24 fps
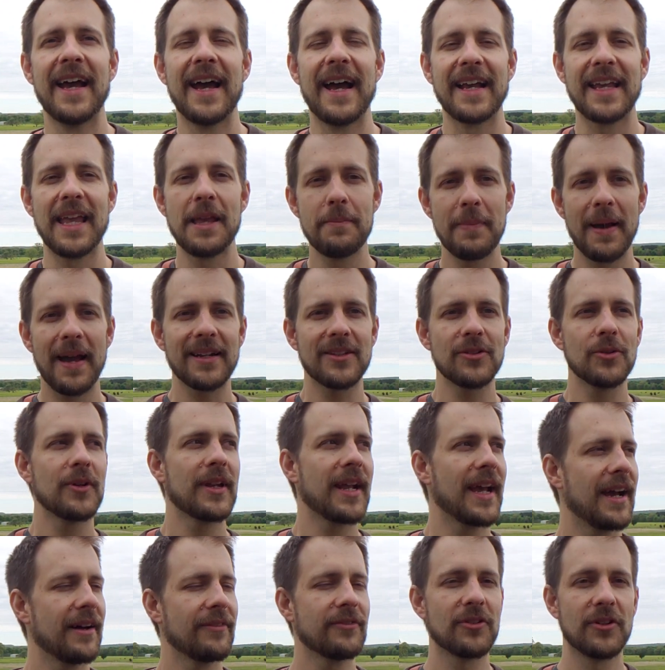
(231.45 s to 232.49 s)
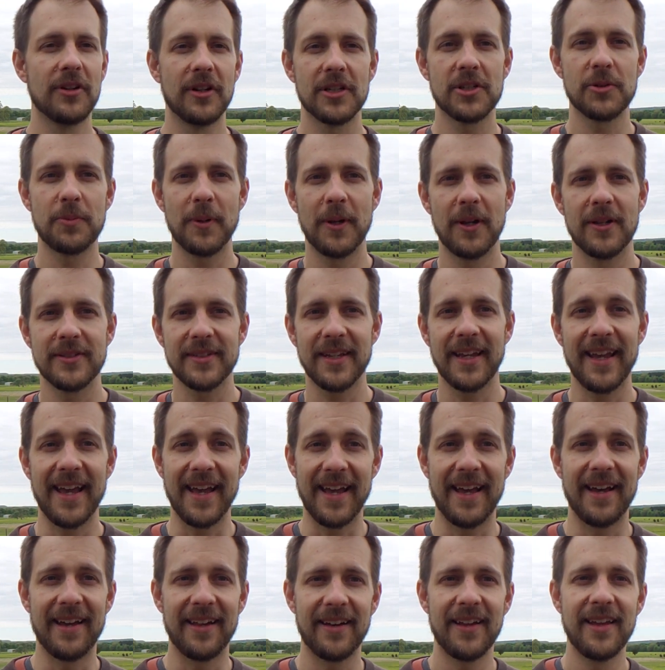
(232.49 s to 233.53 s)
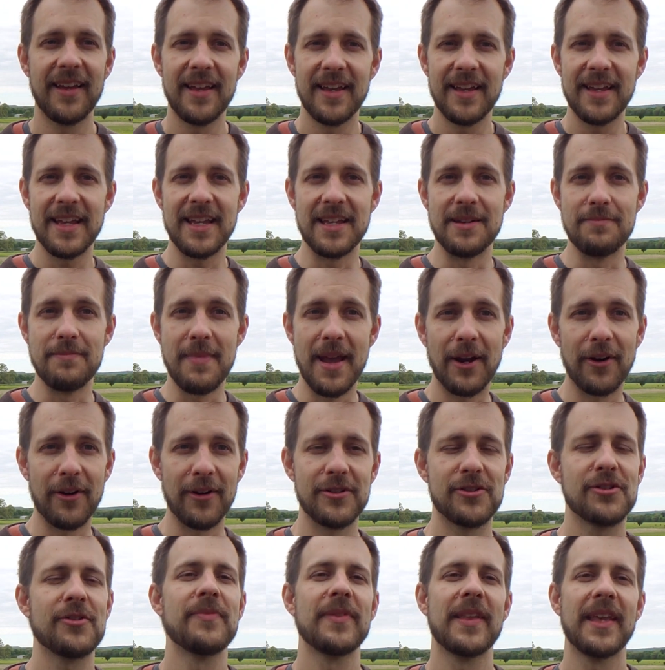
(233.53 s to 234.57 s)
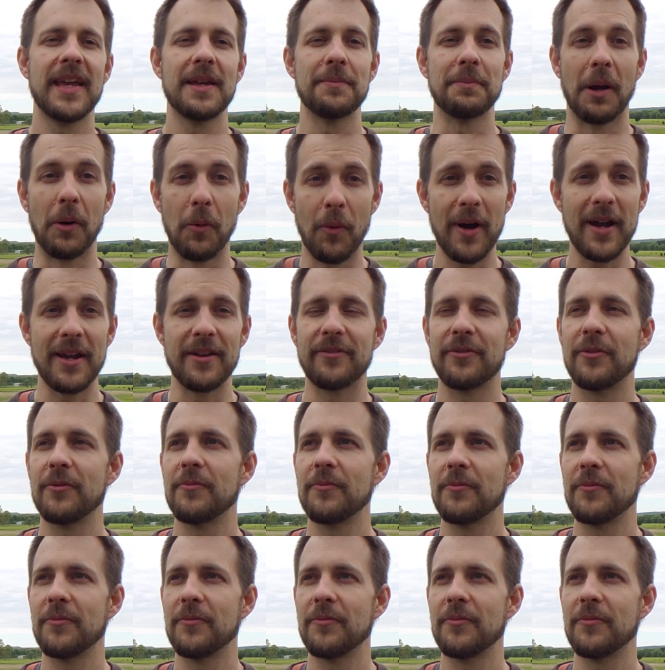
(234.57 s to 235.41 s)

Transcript: I came back to it after an experience I had in marriage, my wife.